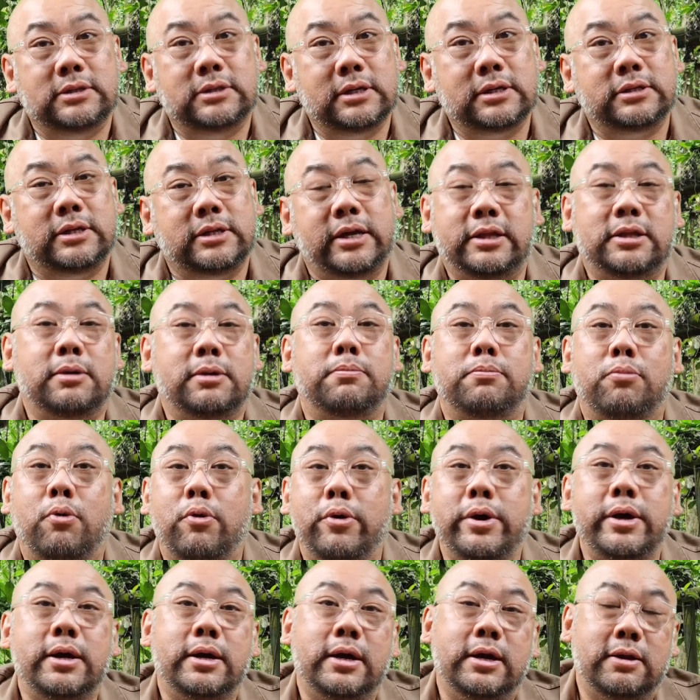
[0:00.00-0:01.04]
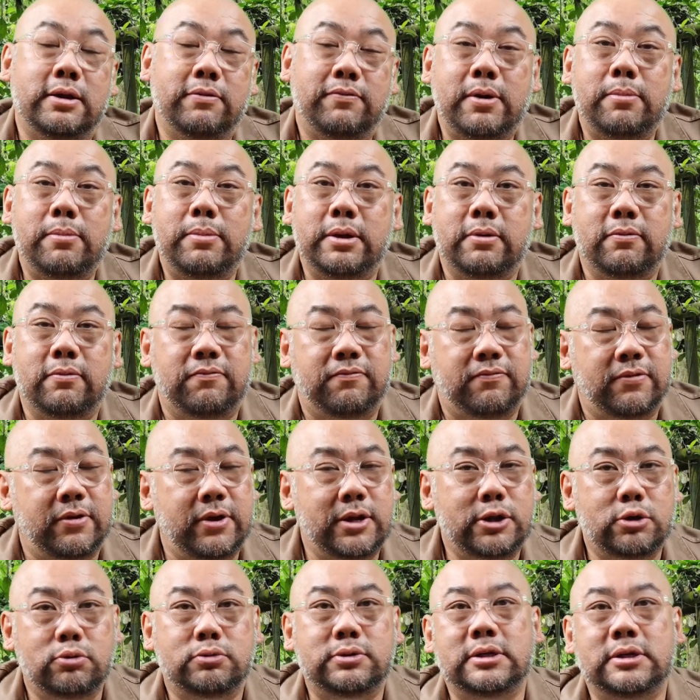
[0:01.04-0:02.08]
just like the boy in the family. Very
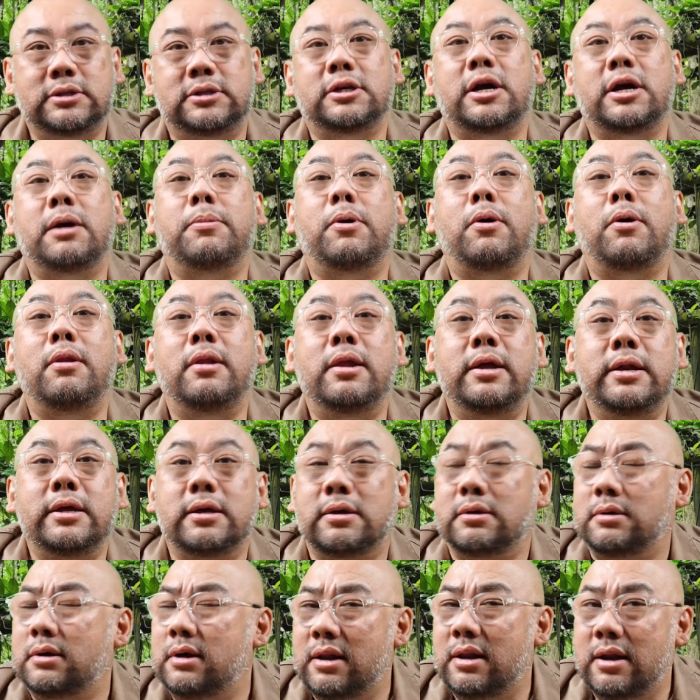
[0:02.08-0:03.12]
enthusiastic about learning.